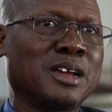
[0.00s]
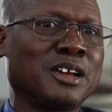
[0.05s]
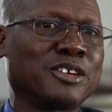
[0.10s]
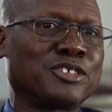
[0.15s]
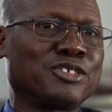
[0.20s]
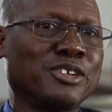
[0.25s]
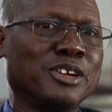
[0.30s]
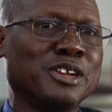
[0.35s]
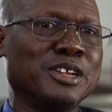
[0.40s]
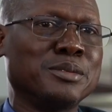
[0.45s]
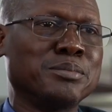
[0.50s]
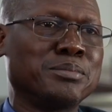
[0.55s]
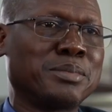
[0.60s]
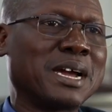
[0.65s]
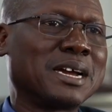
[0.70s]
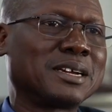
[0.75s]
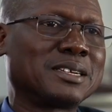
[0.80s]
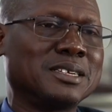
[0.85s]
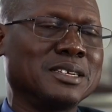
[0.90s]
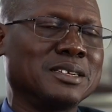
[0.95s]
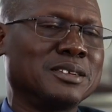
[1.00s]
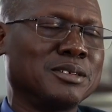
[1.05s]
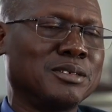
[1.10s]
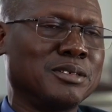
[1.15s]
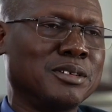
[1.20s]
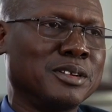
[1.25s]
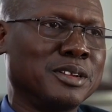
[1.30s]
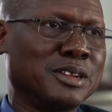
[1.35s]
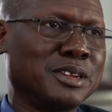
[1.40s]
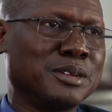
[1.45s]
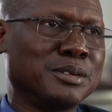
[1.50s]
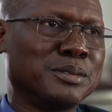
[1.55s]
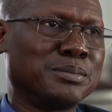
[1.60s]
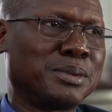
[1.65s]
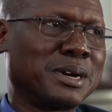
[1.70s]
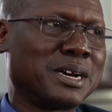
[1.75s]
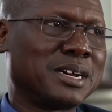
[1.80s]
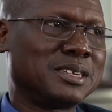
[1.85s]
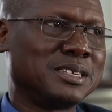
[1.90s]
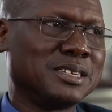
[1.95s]
actually impacted on the
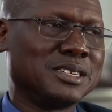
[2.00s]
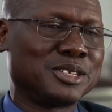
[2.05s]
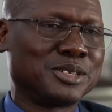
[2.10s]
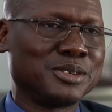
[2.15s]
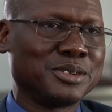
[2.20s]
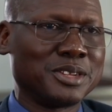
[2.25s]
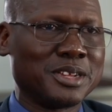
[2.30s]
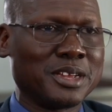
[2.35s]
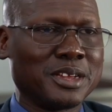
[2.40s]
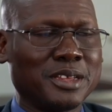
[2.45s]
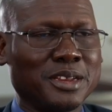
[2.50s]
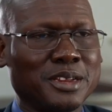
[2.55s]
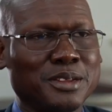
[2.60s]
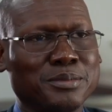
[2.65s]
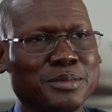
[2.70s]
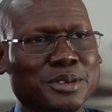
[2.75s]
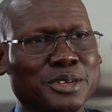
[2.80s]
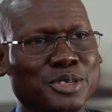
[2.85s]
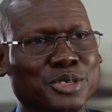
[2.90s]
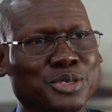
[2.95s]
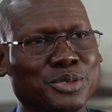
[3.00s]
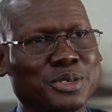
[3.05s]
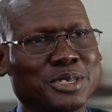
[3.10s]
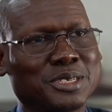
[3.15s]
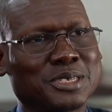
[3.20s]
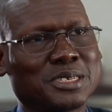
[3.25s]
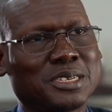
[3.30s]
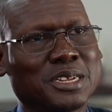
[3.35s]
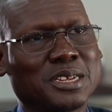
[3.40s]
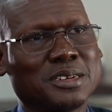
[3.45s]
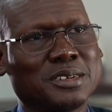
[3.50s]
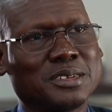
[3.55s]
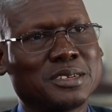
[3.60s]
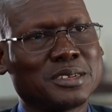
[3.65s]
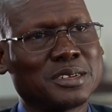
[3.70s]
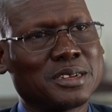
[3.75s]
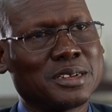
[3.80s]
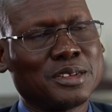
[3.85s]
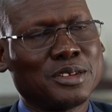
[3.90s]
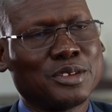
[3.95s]
parties to the agreement to extend
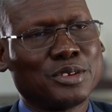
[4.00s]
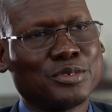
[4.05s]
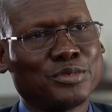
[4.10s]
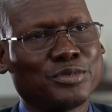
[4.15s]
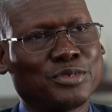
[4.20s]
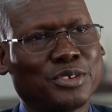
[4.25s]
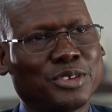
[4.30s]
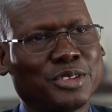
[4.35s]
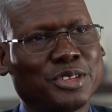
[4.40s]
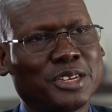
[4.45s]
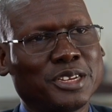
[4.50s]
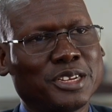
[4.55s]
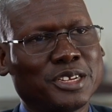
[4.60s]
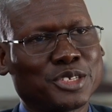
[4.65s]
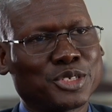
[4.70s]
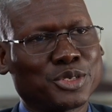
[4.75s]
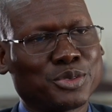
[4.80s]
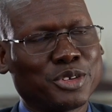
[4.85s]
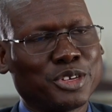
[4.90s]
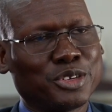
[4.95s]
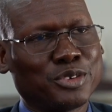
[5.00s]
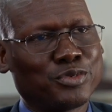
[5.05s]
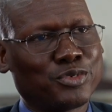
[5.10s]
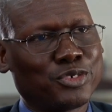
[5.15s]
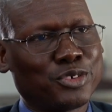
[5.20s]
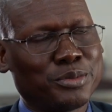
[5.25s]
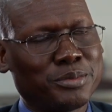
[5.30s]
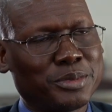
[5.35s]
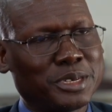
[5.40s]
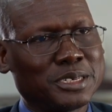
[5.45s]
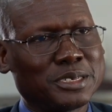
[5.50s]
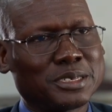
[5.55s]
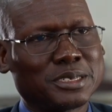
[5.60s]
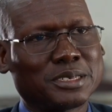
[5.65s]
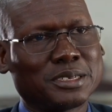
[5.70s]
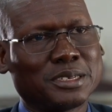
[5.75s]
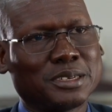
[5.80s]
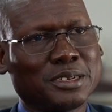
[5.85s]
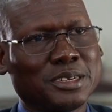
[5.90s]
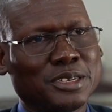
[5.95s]
for the next twenty-four
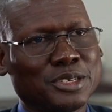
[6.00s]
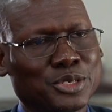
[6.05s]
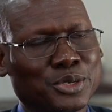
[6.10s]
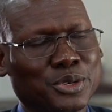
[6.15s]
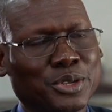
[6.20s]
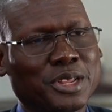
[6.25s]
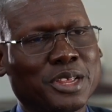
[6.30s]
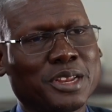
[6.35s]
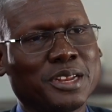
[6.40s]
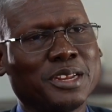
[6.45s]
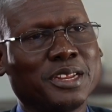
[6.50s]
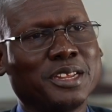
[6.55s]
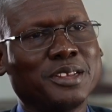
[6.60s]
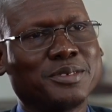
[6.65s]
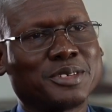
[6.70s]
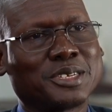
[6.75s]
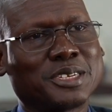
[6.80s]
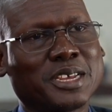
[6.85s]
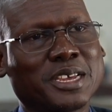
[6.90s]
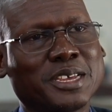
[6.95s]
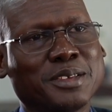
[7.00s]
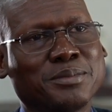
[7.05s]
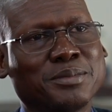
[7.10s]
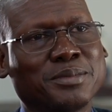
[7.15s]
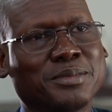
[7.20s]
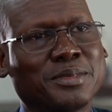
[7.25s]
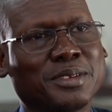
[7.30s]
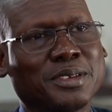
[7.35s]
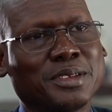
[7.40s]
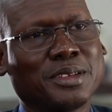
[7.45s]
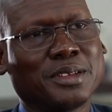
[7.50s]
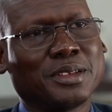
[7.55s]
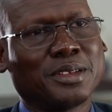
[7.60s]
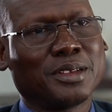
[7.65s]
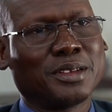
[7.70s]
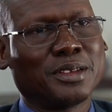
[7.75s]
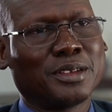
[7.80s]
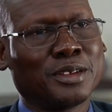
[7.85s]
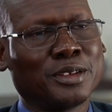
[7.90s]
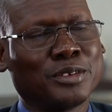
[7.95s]
months, so that it gives time
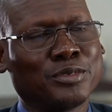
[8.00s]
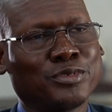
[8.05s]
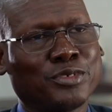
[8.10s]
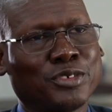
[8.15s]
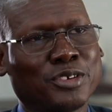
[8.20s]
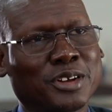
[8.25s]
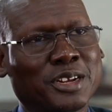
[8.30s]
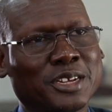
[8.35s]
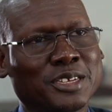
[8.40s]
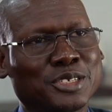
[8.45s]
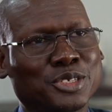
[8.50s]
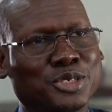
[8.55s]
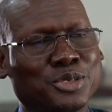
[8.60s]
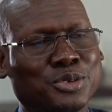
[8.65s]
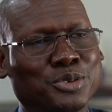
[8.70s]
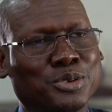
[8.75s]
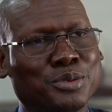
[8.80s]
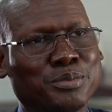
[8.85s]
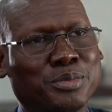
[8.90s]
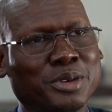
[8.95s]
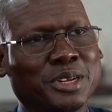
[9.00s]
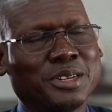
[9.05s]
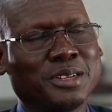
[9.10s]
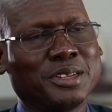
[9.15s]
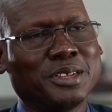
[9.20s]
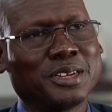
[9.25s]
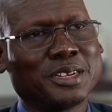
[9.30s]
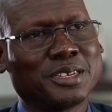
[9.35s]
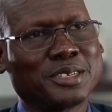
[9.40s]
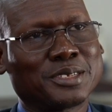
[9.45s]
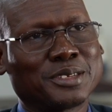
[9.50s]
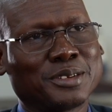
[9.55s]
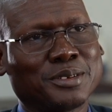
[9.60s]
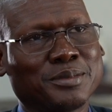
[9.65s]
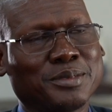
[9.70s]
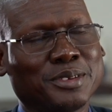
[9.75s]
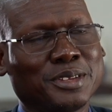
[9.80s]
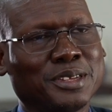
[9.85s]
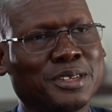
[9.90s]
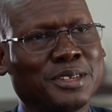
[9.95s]
uh, for us to complete the rest
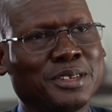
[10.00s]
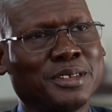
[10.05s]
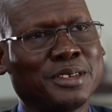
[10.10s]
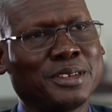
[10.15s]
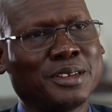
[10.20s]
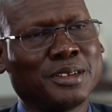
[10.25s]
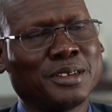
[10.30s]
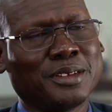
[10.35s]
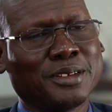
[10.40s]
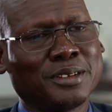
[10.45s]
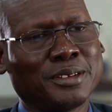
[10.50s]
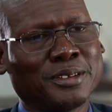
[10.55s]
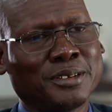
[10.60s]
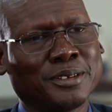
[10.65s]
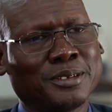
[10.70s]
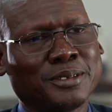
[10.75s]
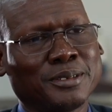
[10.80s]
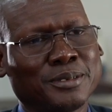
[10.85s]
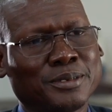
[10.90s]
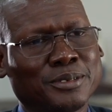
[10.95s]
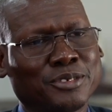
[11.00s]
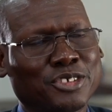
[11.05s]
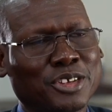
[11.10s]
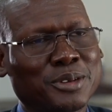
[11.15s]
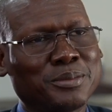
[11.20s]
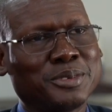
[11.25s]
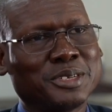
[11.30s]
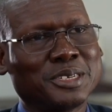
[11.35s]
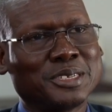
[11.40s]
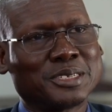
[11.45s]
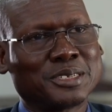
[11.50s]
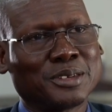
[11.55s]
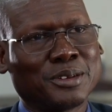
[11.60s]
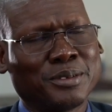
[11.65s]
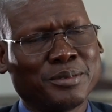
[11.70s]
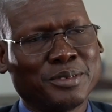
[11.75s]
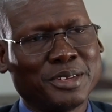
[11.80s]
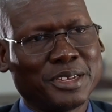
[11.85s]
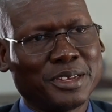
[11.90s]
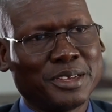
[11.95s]
of the uh, chapters
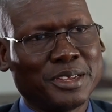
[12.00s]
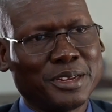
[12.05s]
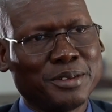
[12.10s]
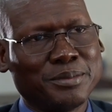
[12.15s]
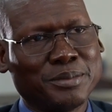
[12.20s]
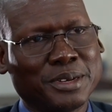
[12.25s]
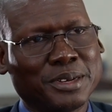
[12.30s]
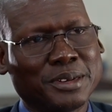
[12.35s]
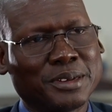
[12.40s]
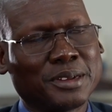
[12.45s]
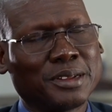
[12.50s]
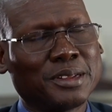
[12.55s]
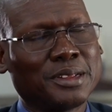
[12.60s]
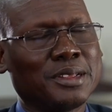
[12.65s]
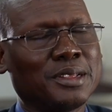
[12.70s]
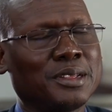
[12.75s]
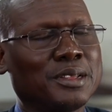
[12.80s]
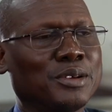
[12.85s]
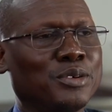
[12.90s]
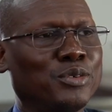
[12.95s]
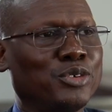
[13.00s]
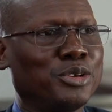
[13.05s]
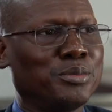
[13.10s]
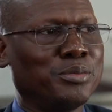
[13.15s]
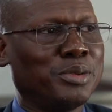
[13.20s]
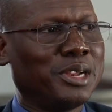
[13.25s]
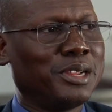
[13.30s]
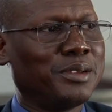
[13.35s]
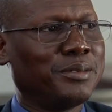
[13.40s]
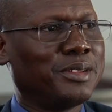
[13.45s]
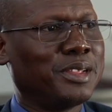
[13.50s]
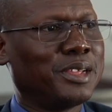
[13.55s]
of the agreement. We believe